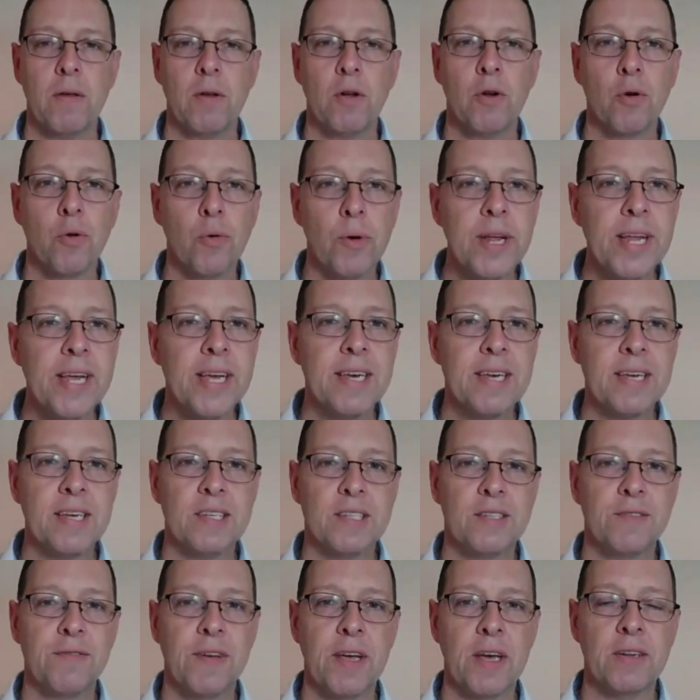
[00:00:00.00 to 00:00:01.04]
Korea,
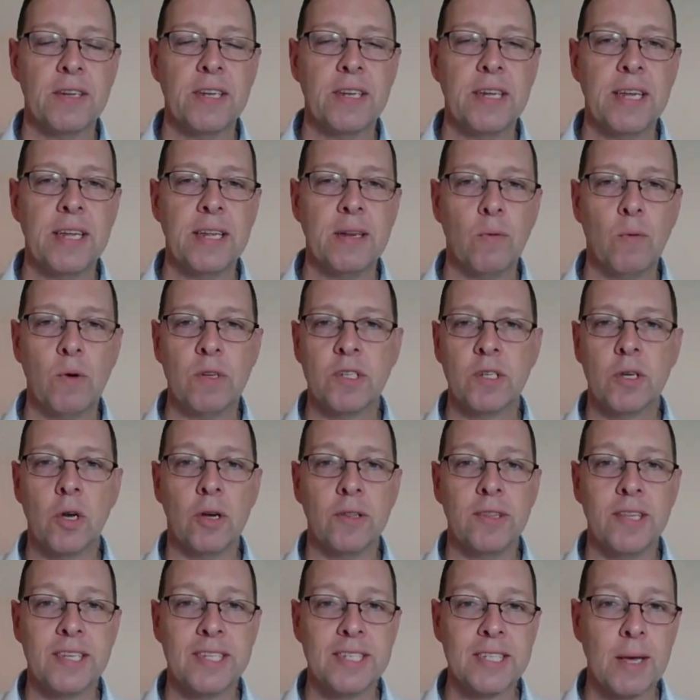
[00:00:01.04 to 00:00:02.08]
is found in what's
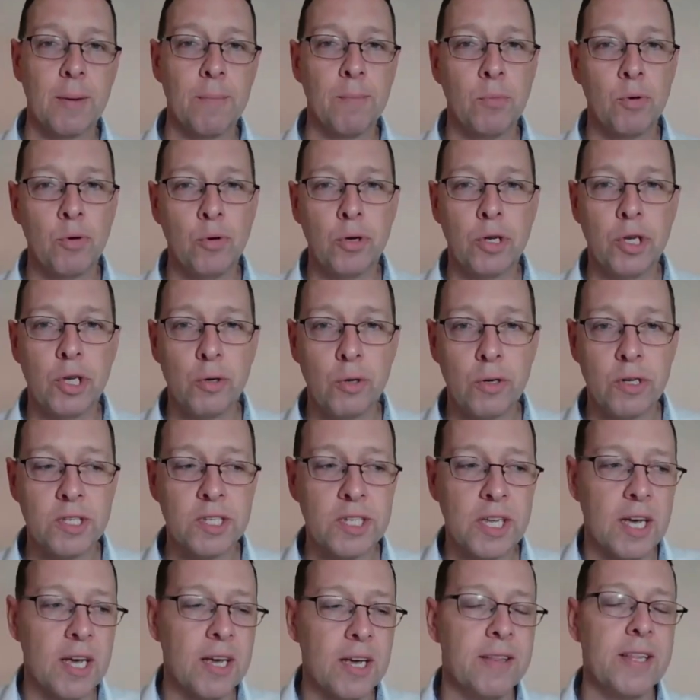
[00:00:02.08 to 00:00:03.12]
called the Samguk
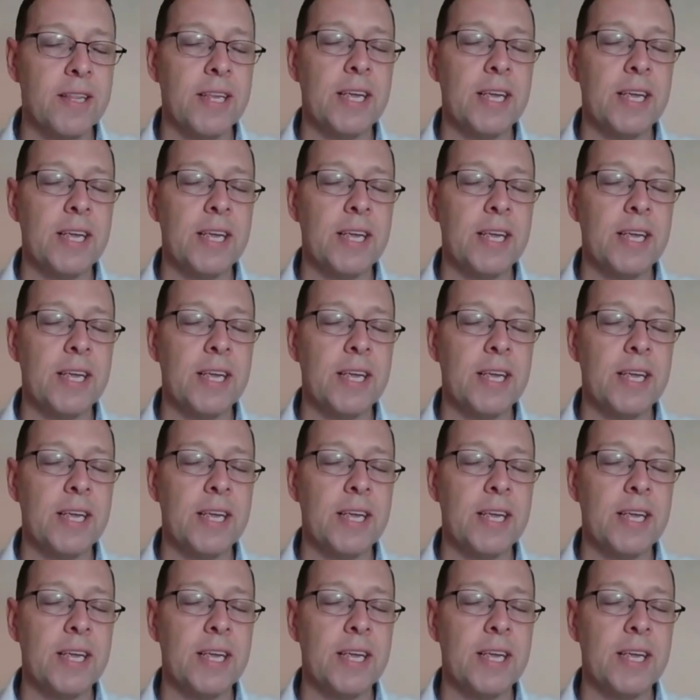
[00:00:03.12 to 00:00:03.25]
Yuksa,